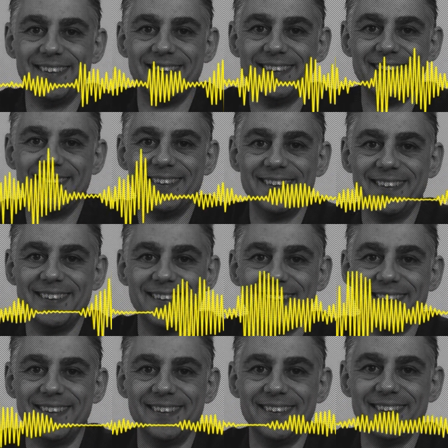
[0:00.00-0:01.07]
People often
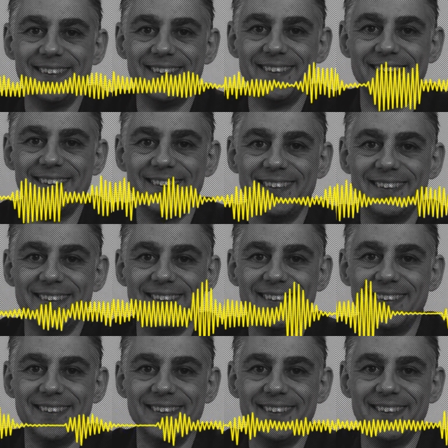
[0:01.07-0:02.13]
don't even bother to
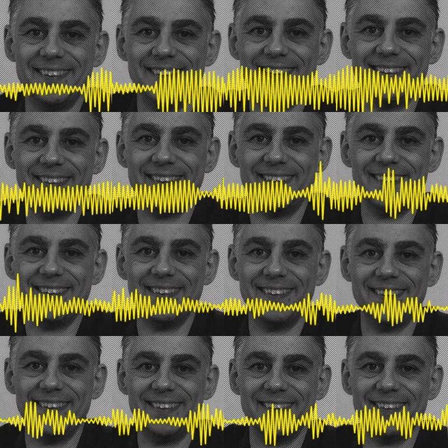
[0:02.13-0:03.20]
look necessarily in the
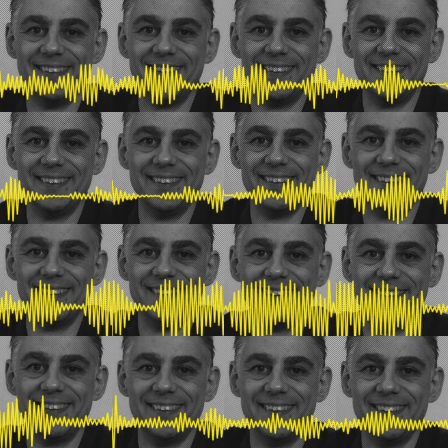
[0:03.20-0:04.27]
detail of the rule book to be like, oh,
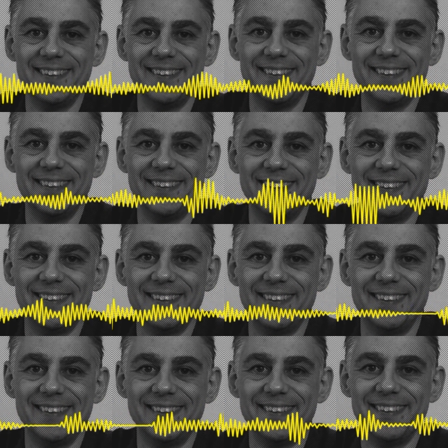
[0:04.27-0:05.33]
actually, this is even covered in a
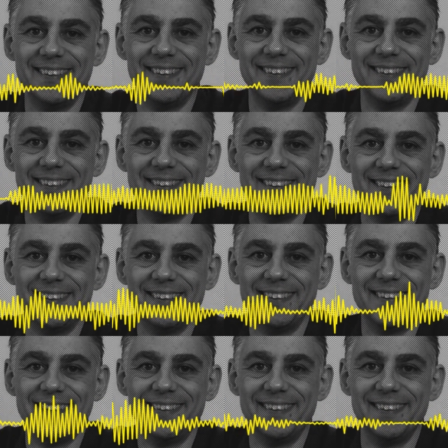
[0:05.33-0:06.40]
specific rulebook
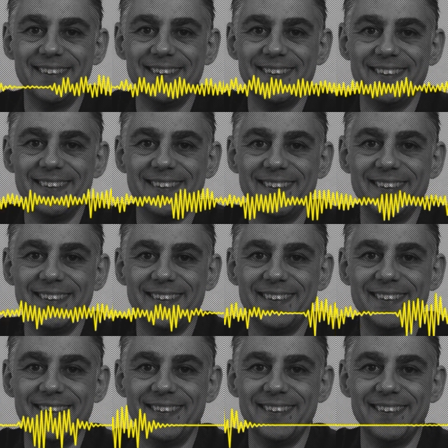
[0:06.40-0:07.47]
FAQ or something like that.